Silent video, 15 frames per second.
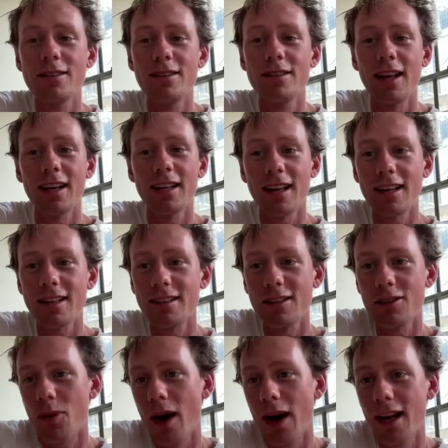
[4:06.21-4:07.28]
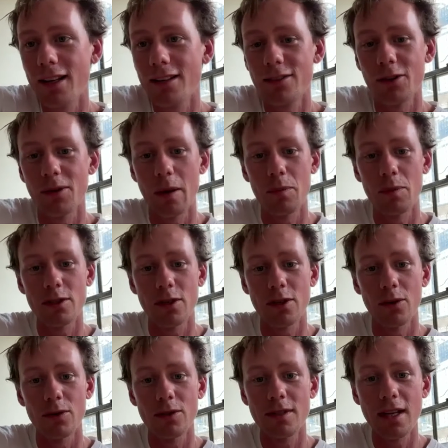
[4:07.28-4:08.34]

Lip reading: Like, that's the Twilight Zone episodes.